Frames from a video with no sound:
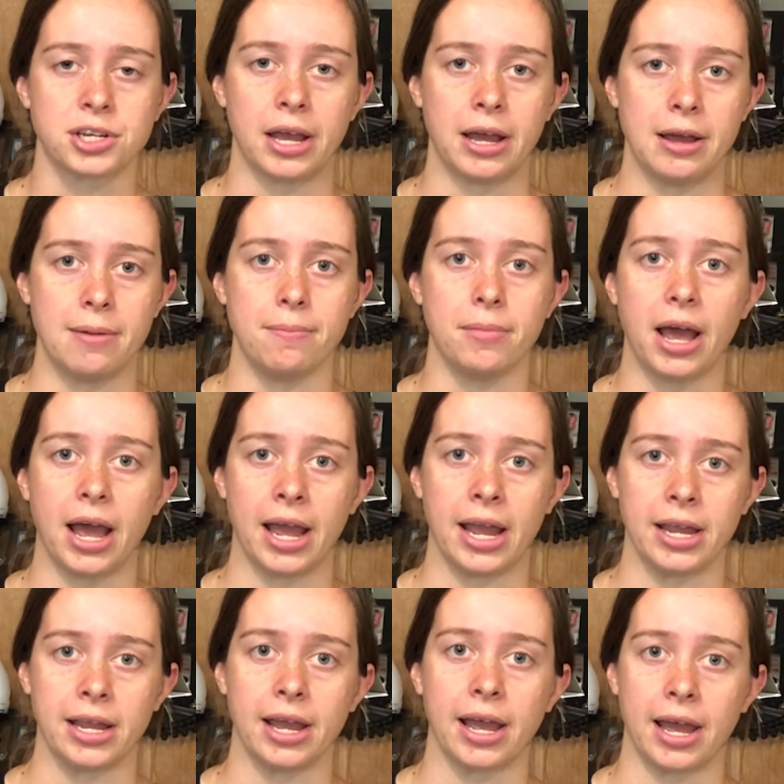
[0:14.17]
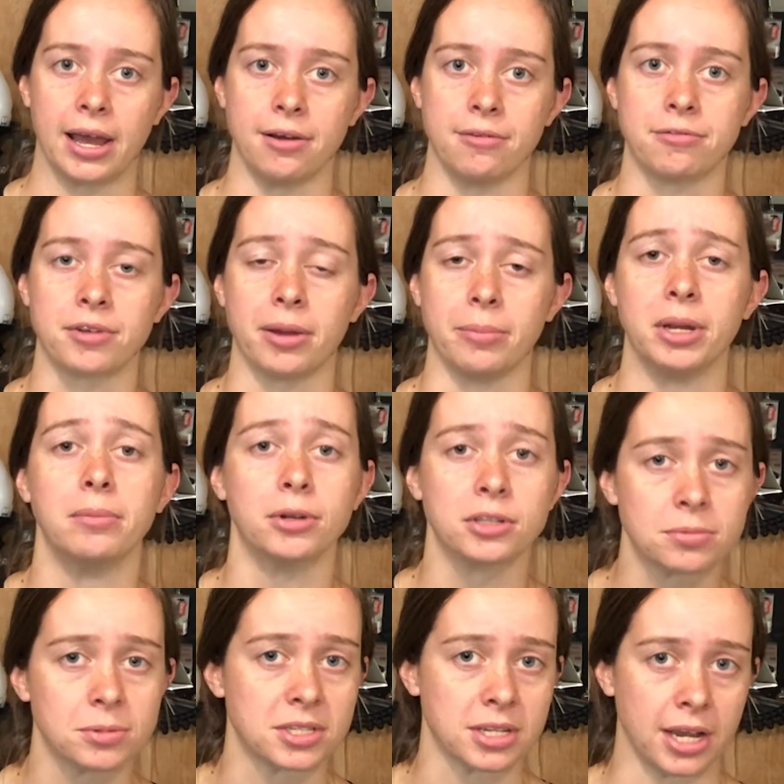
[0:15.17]
I have come in
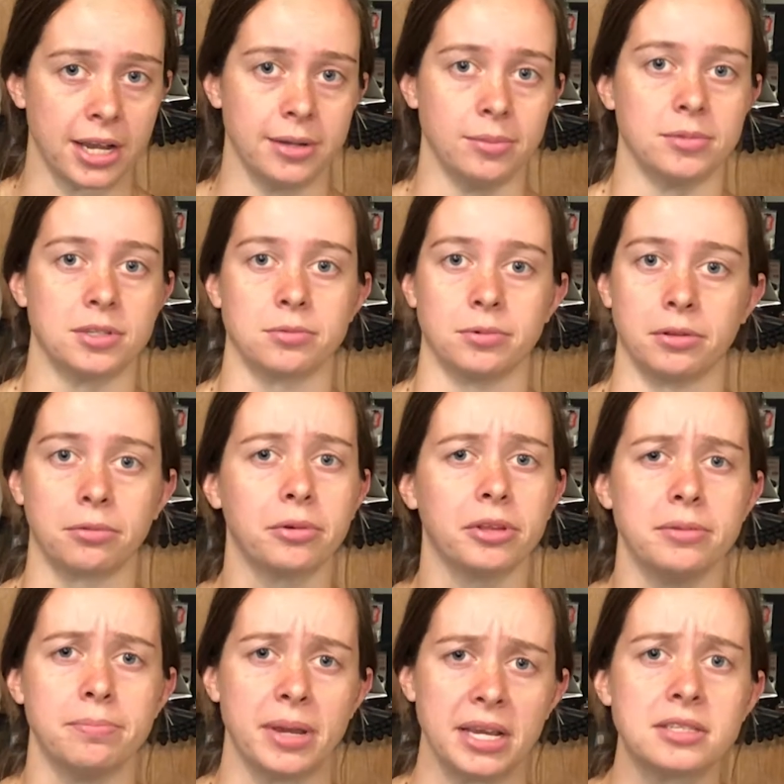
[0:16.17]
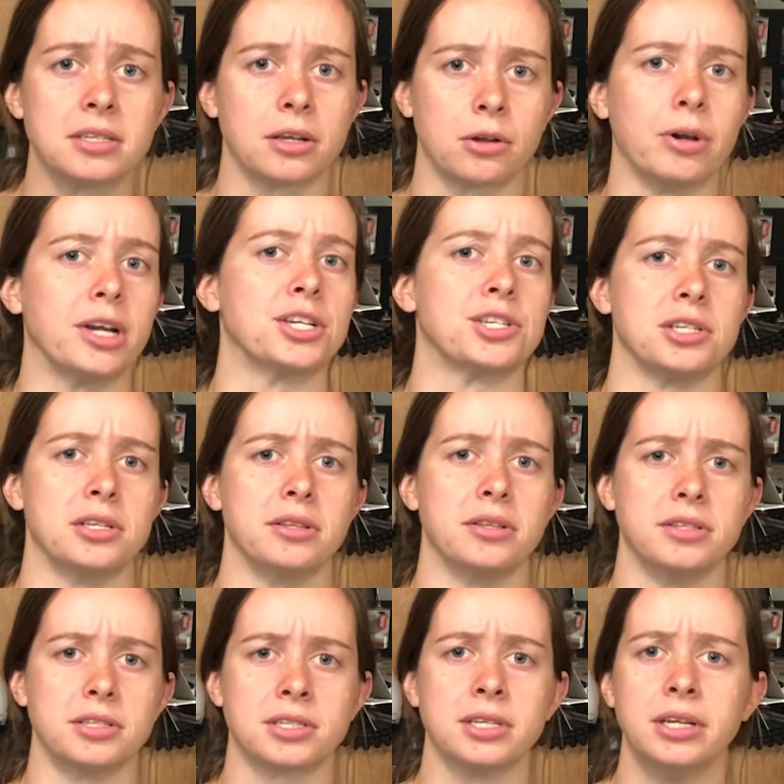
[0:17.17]
multiple times with really basic
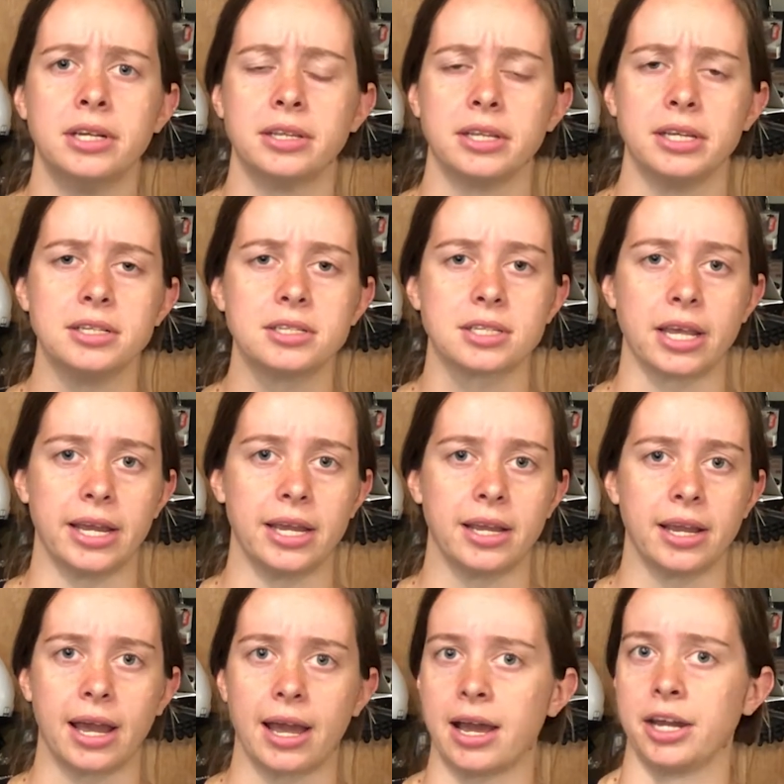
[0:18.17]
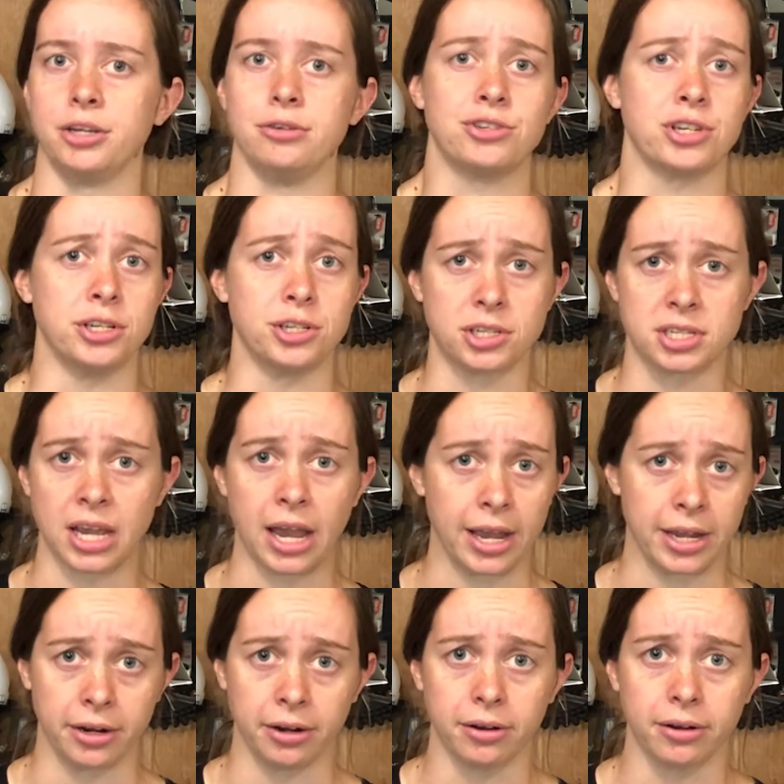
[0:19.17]
questions, things like, how do you change a
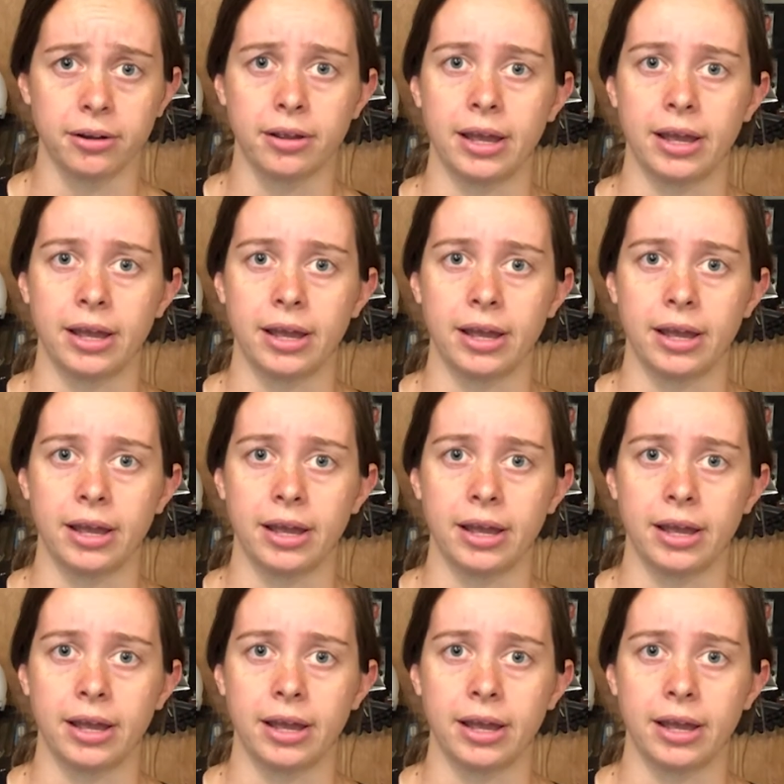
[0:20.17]
tire?